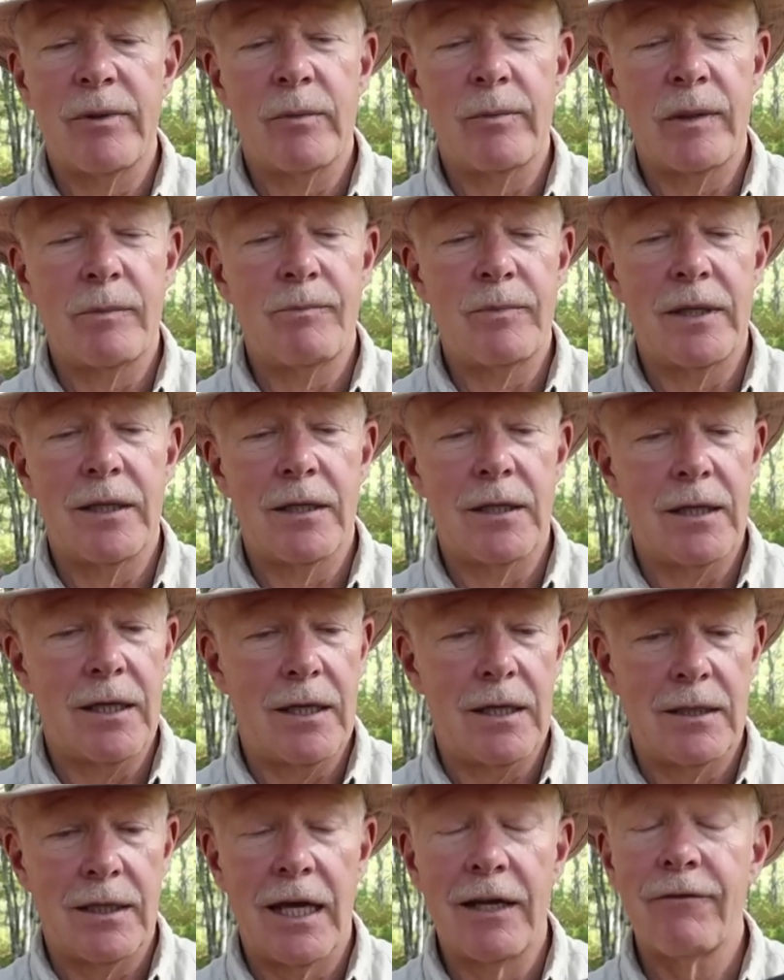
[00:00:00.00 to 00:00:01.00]
implement, be it
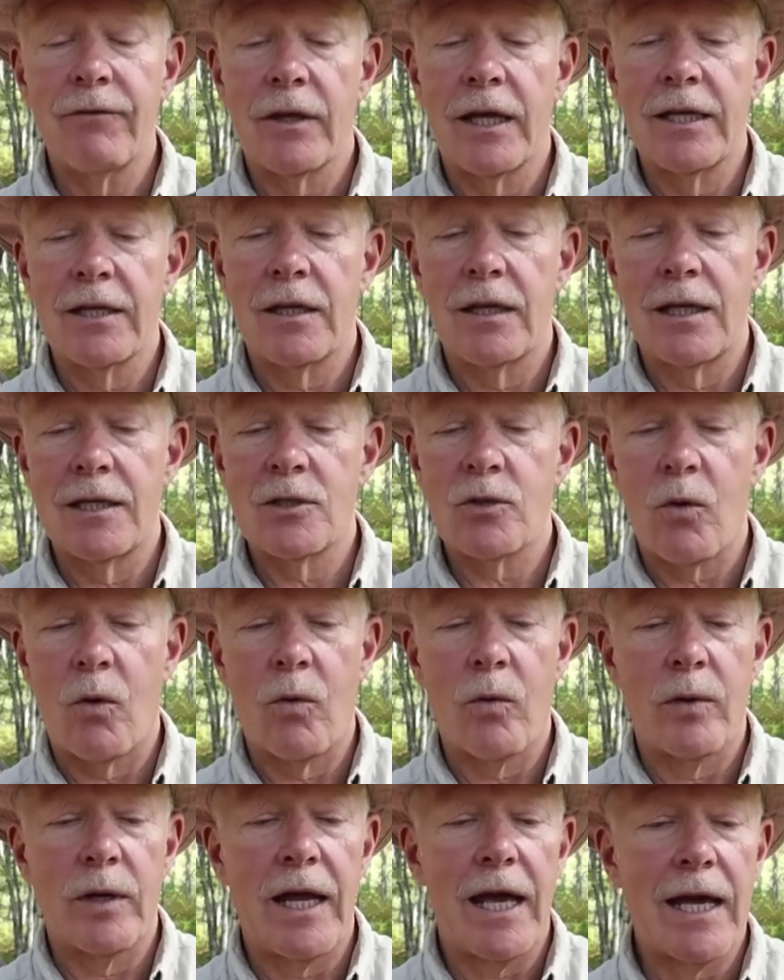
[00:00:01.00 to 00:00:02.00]
a knife like this
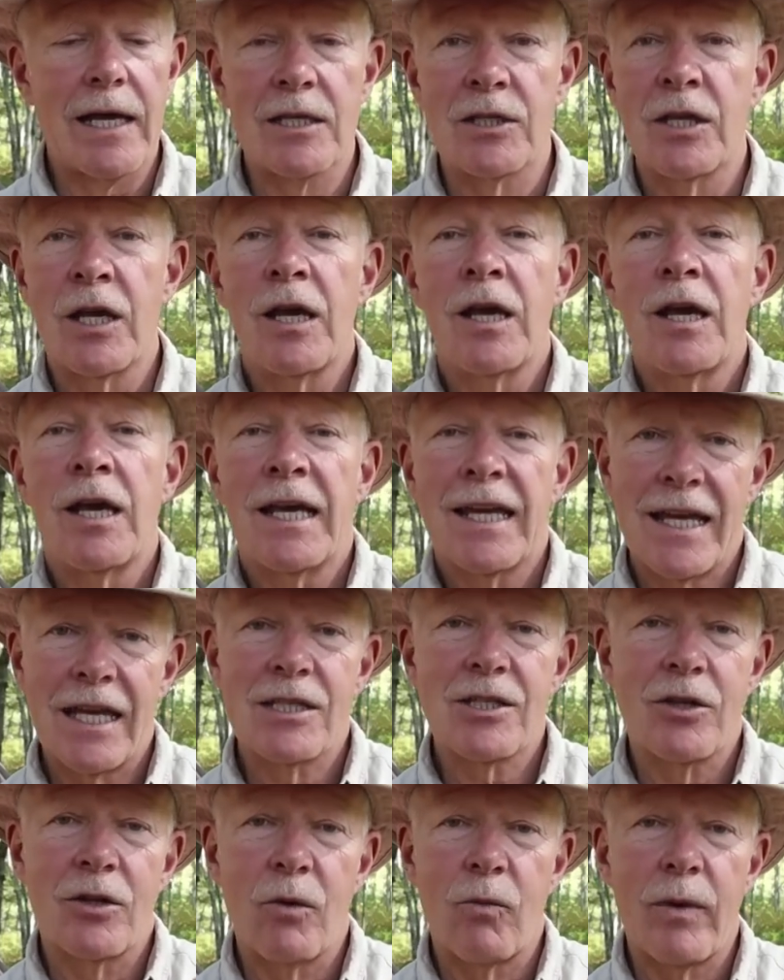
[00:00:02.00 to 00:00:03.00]
or an axe,
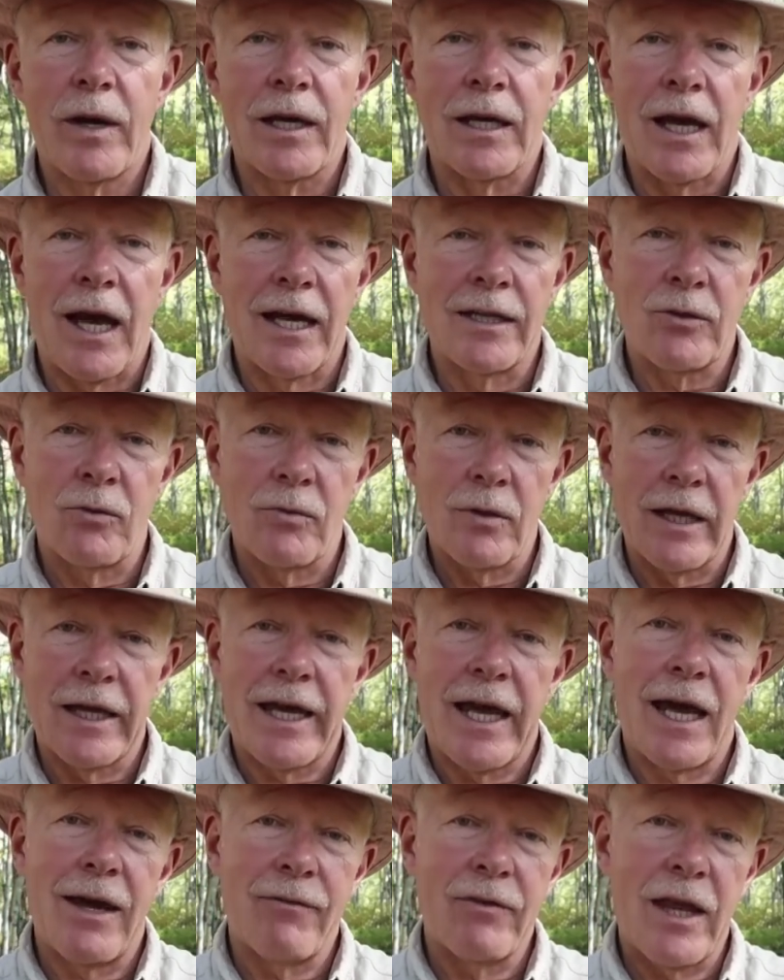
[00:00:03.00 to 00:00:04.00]
gets in the way. I don't
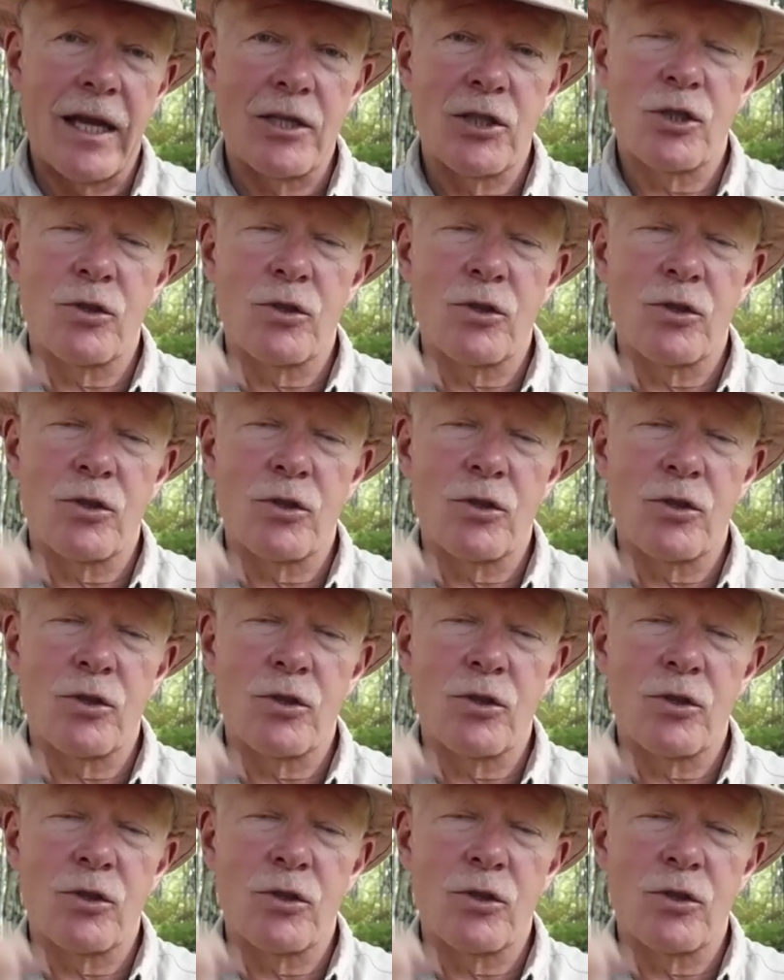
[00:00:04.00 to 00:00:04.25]
like having that